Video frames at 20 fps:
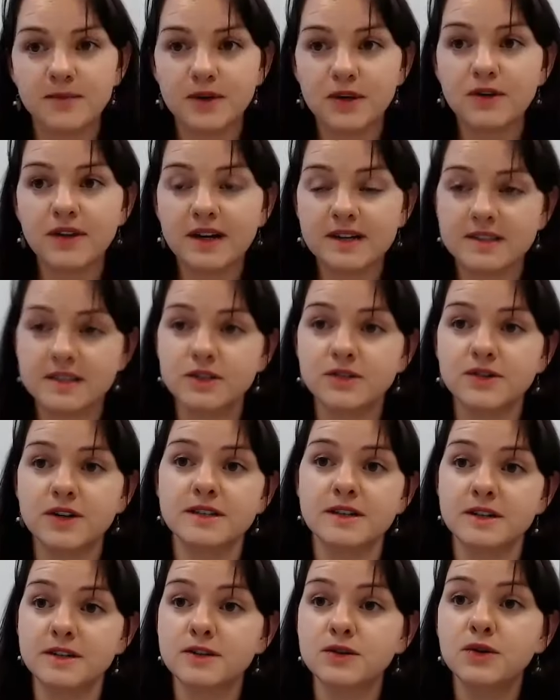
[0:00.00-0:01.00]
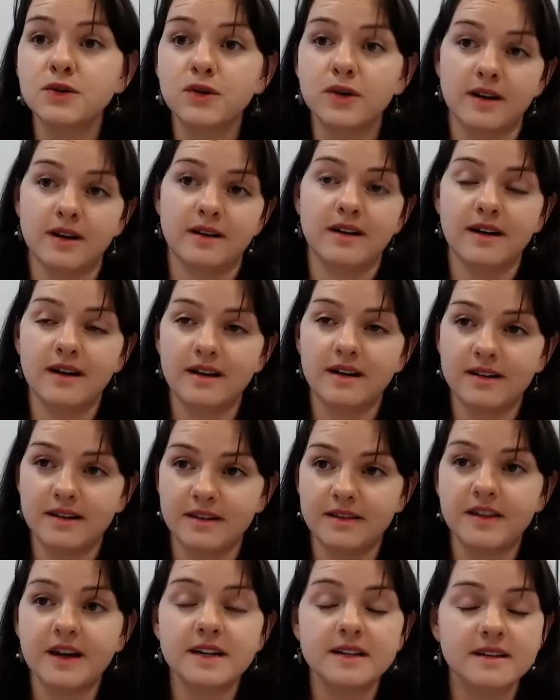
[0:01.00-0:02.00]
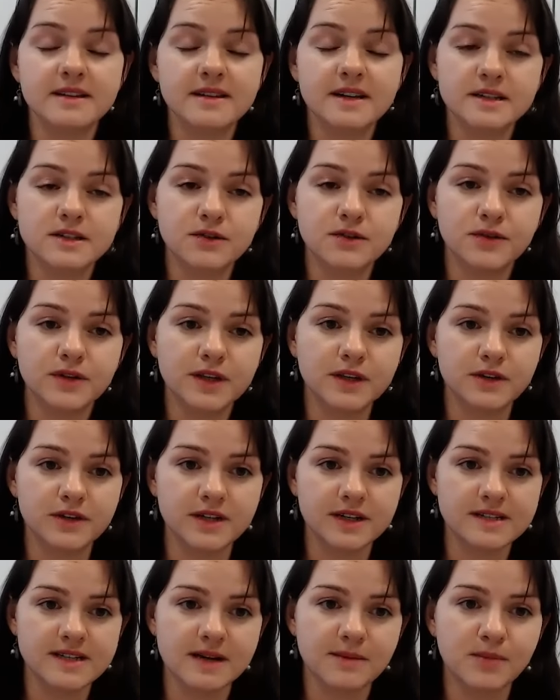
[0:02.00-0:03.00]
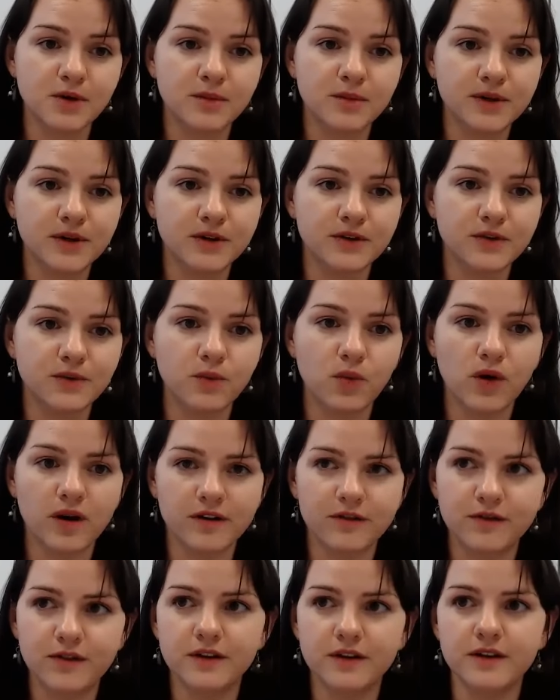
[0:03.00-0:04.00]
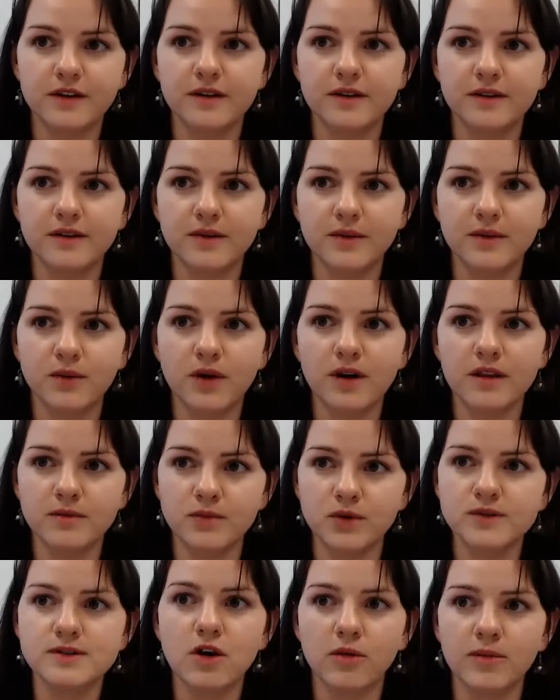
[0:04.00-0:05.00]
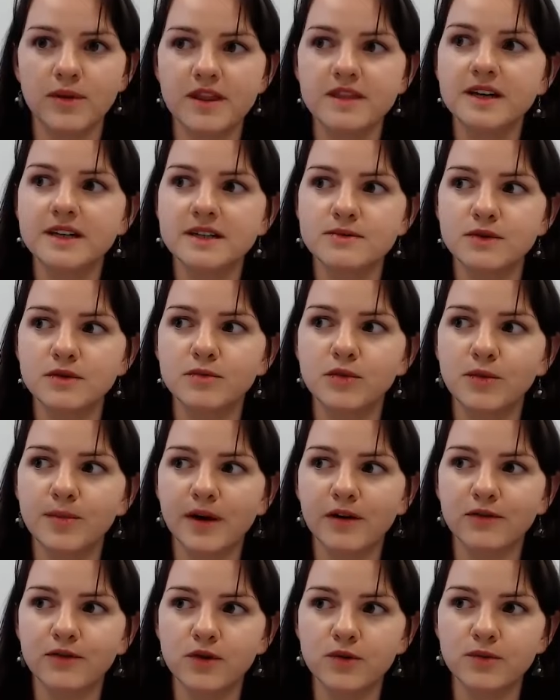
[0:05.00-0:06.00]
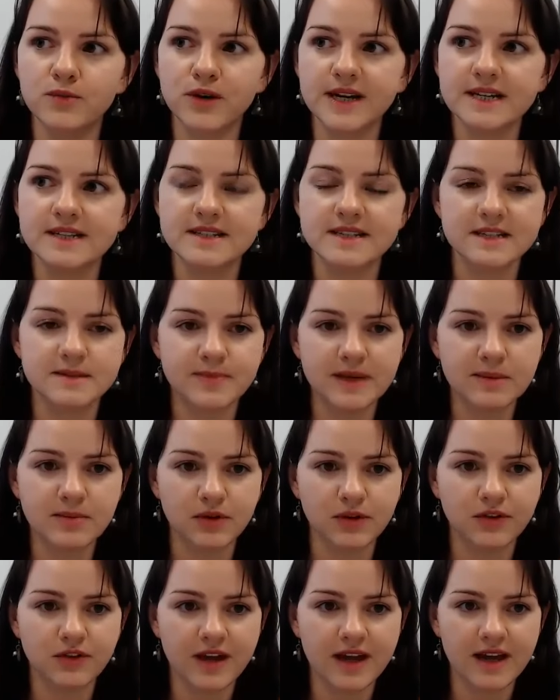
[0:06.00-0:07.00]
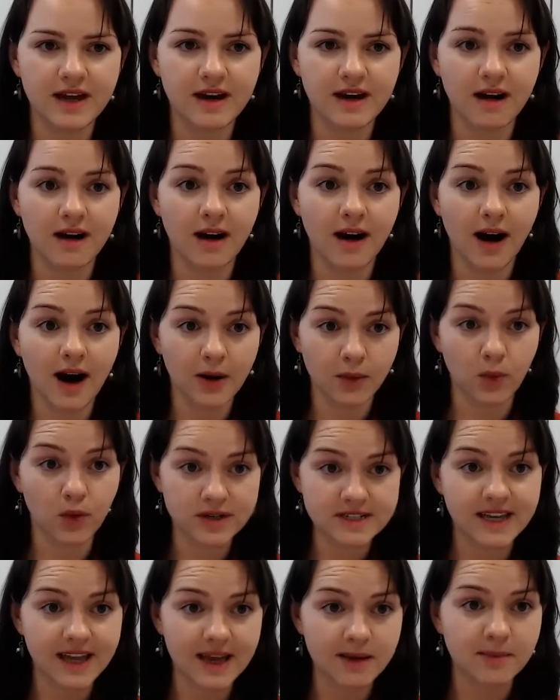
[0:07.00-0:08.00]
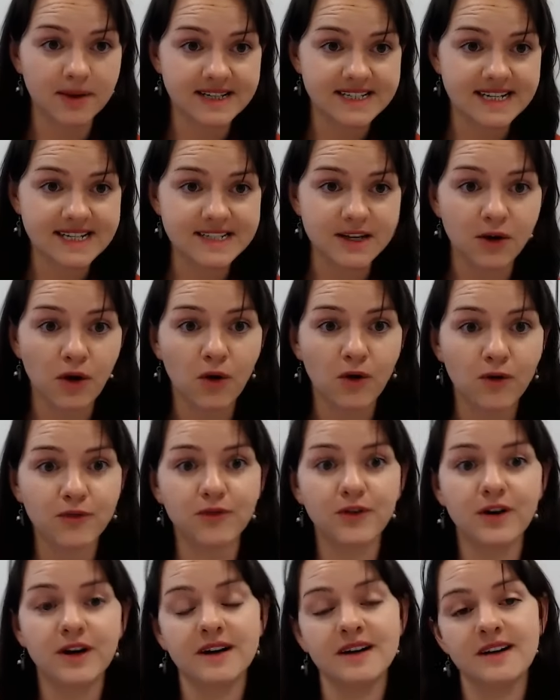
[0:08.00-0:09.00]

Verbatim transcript: no, that's interesting. So that's a really good example, because one of the most common things when a mobile phone breaks is people saying, I want to get my data off.